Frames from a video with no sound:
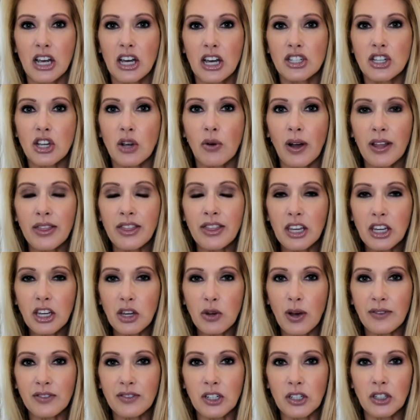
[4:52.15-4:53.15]
So I think
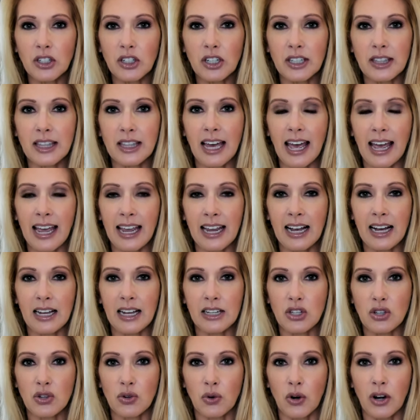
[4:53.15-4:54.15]
you have to look at the
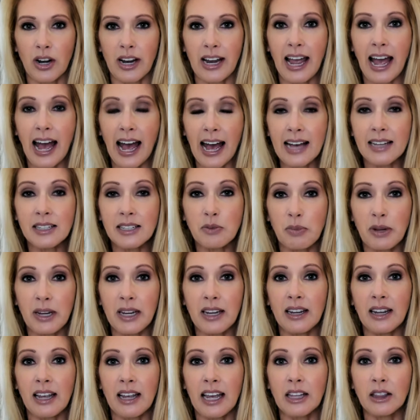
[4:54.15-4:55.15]
AI story as
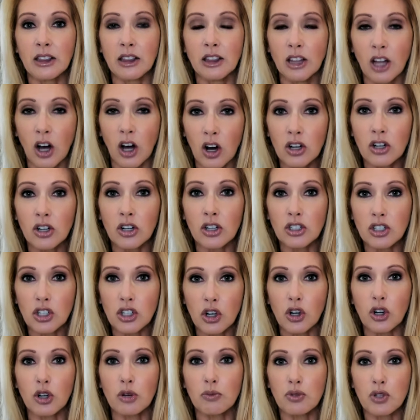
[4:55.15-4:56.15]
being a longer
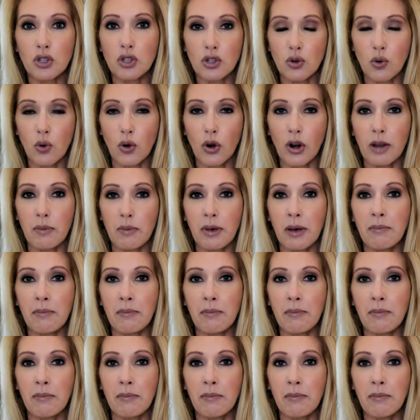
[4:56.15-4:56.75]
term story,